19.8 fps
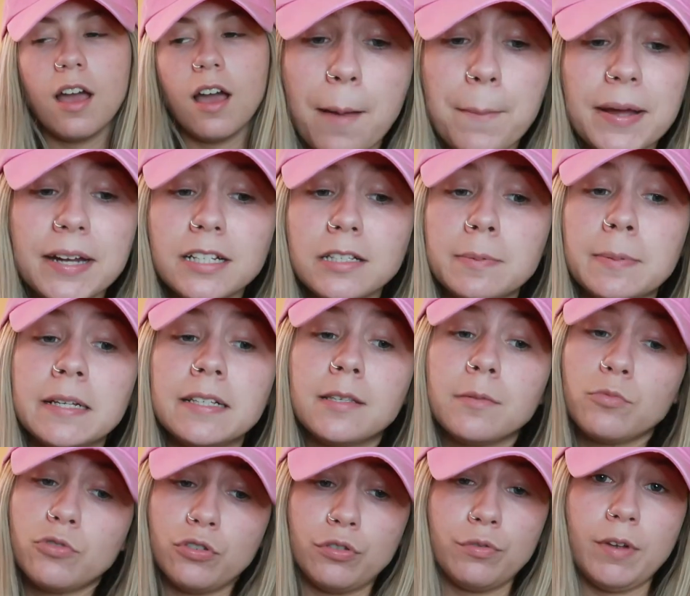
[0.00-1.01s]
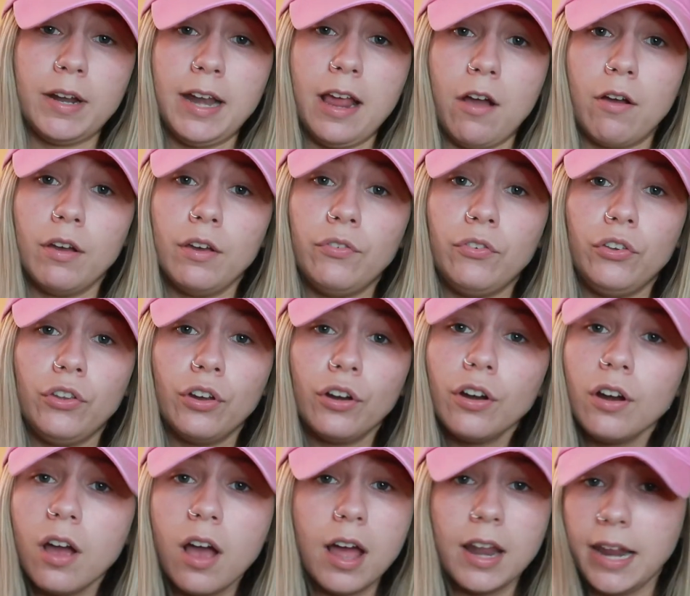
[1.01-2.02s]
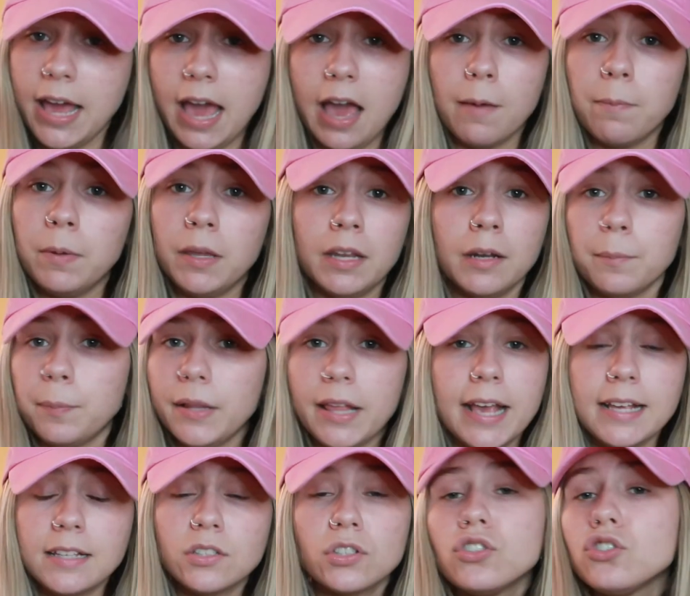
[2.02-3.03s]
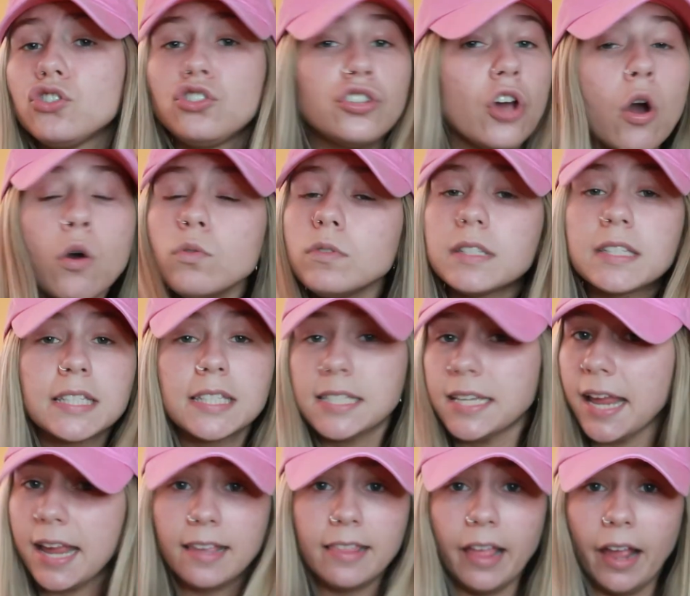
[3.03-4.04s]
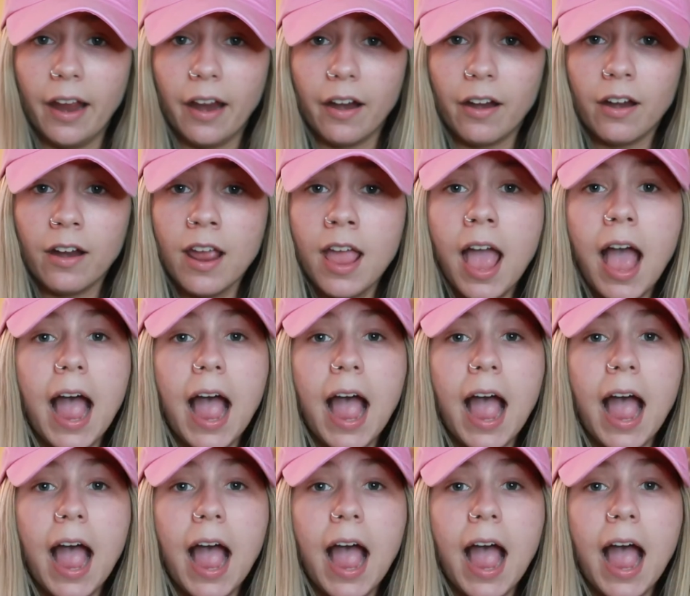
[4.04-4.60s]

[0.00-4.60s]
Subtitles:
I'm about to speak some truth right now. If you're unhappy in a place, don't stay there.